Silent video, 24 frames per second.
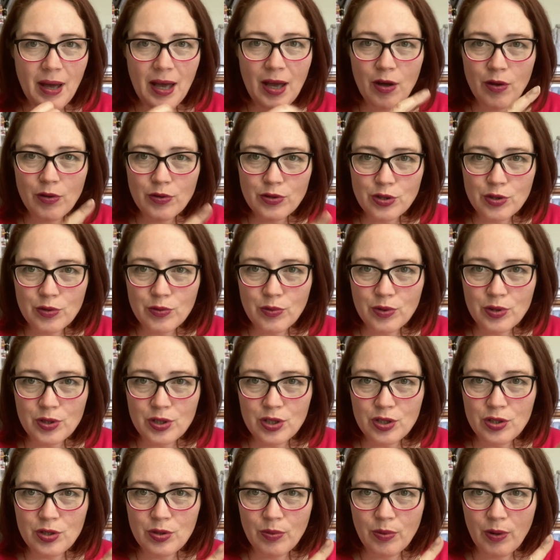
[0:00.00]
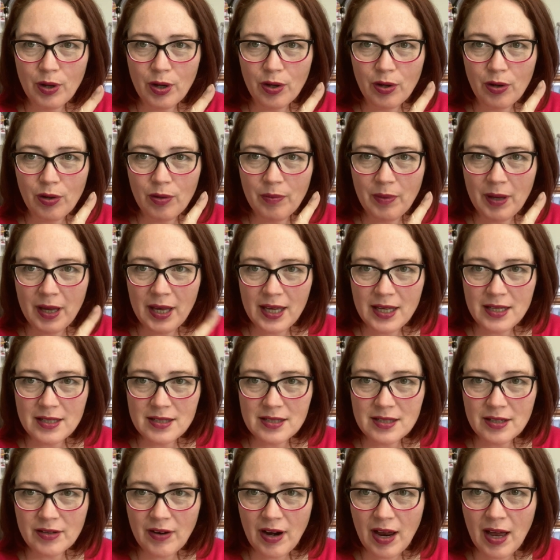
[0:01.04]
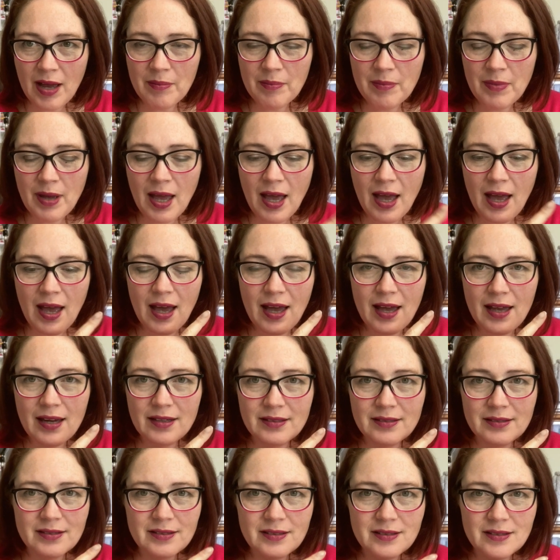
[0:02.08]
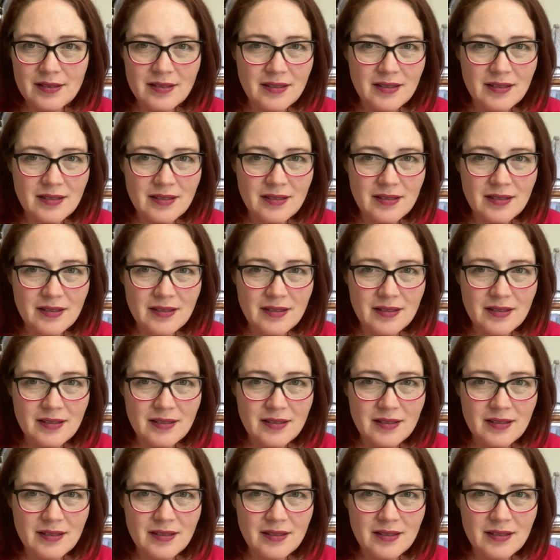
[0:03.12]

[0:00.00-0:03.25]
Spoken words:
also wanted to work on my Instagram, and